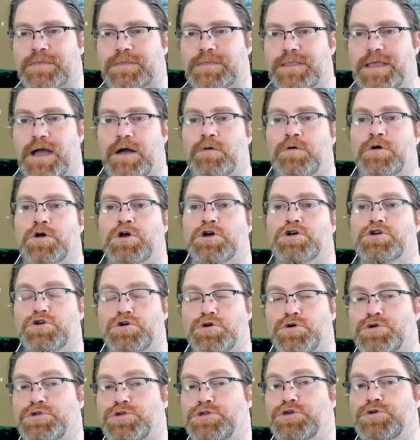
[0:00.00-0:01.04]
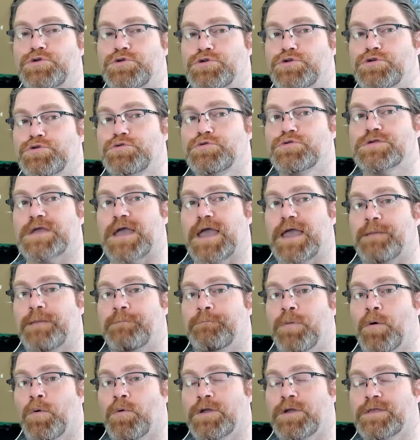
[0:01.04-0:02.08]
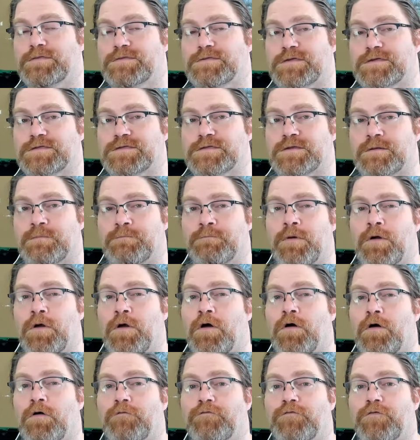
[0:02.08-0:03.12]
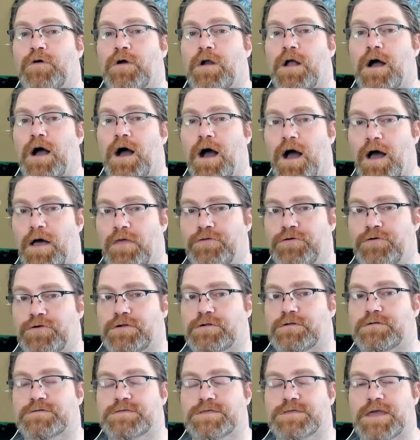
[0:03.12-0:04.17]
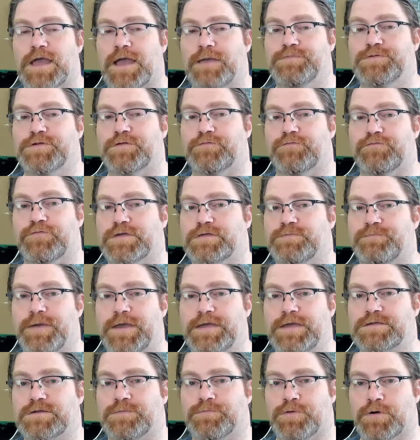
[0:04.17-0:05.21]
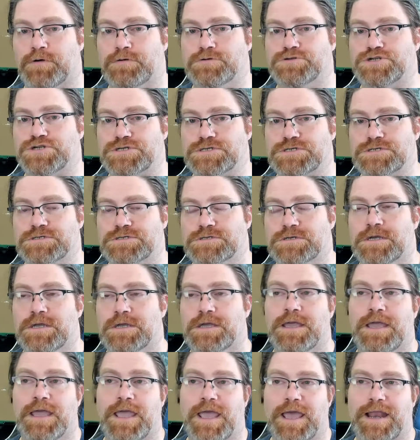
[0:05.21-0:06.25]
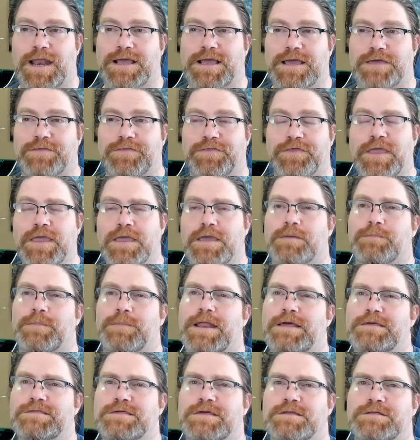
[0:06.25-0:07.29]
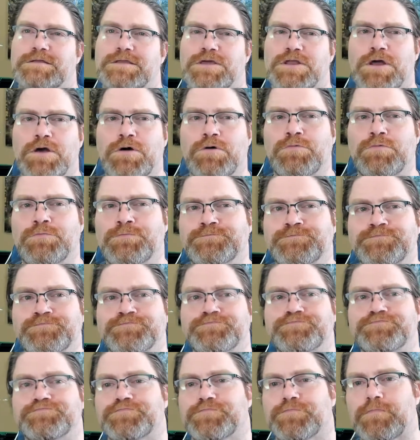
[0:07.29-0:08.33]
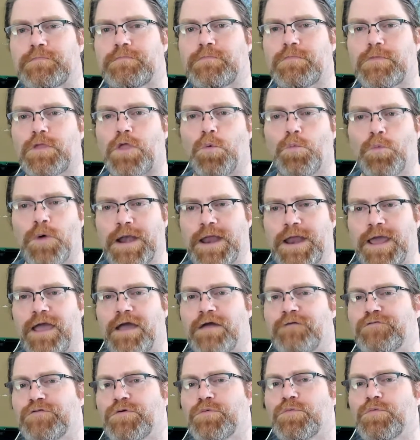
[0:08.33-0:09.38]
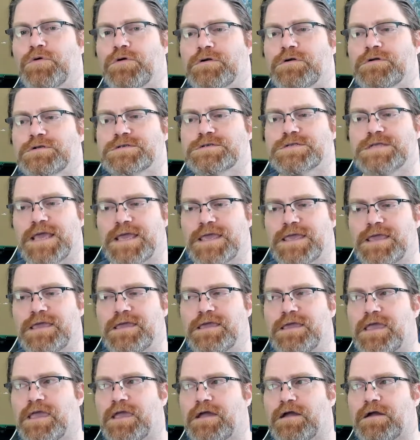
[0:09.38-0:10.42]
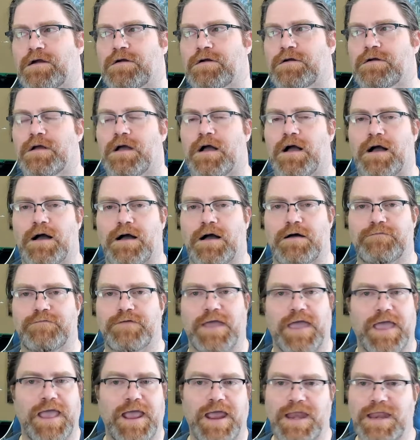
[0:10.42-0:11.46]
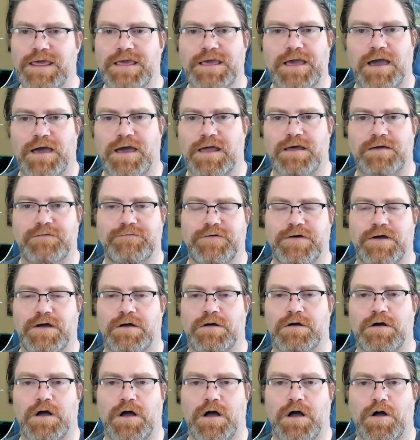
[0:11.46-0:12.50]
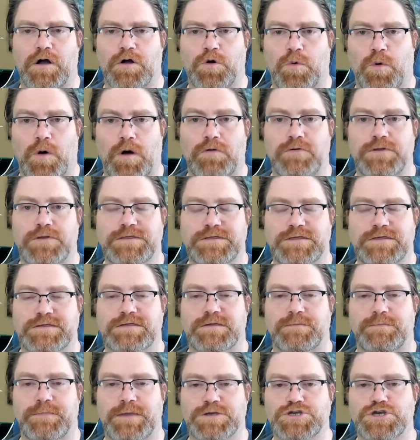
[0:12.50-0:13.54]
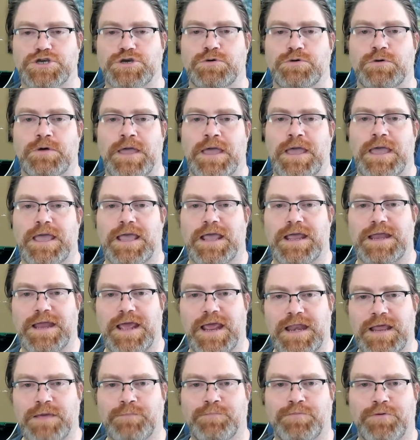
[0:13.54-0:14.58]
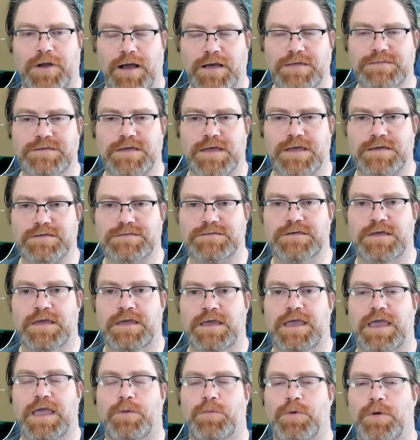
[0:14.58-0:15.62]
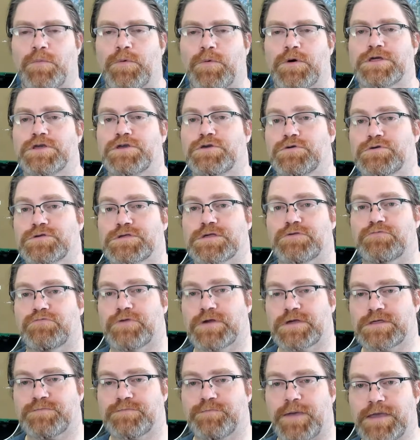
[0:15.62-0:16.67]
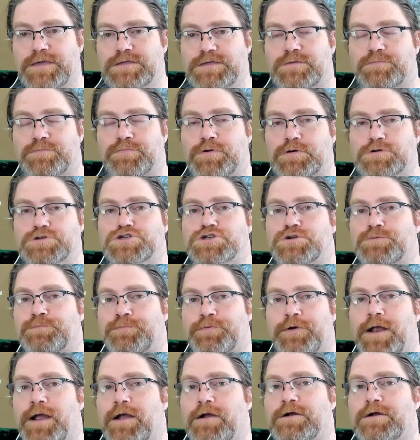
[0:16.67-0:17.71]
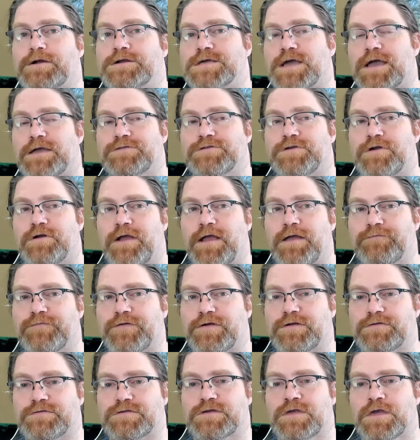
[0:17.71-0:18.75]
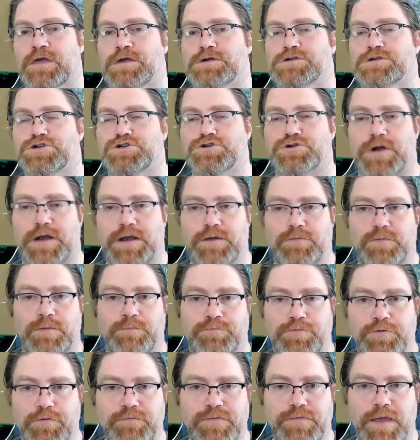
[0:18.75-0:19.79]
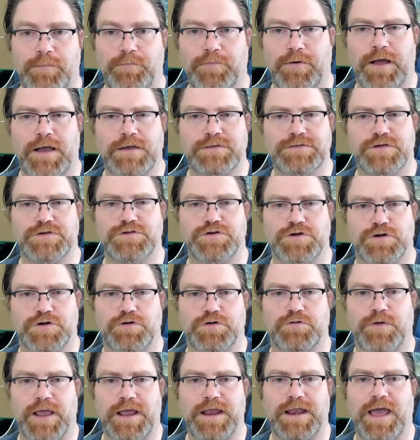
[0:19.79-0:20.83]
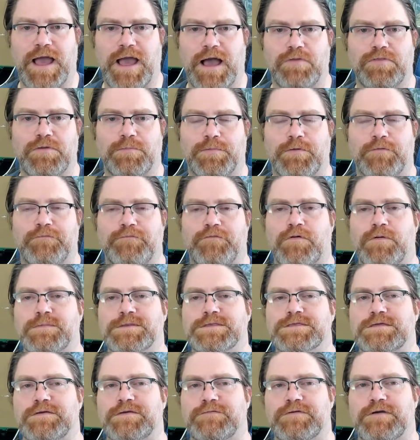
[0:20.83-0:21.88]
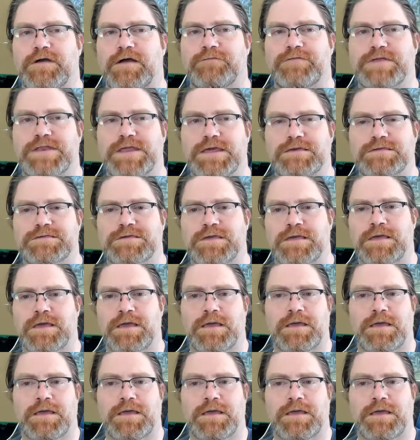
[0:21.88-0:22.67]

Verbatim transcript: Now, could you use a point system for other types of risk based approaches? And I kept thinking about it. I said, you know, whenever we're taking care of any kind of a, a quality system issue in any process, and we want to use a risk based approach to prioritize our efforts to try to improve that process or grade how the performance of, of it is,